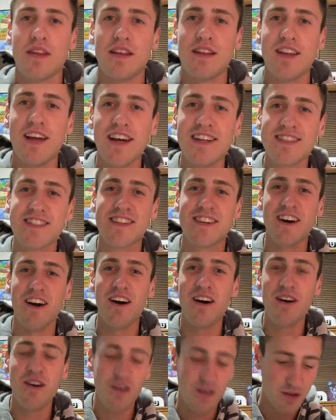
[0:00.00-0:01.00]
Let's
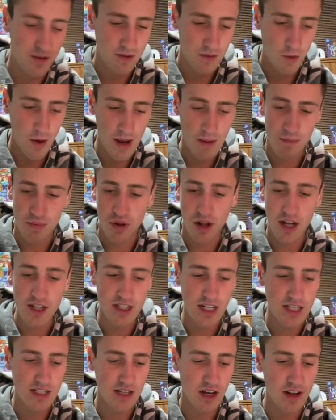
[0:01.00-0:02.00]
go. Wait, plush,
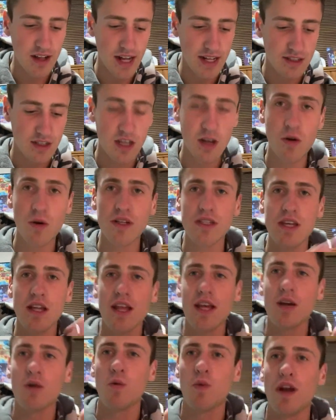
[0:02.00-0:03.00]
I saw that too. Is it
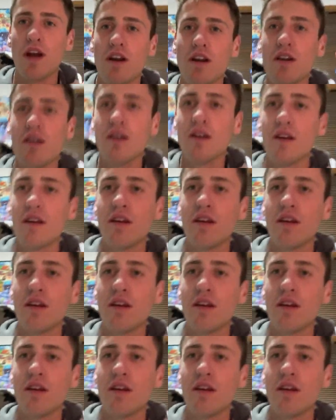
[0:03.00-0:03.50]
like weird?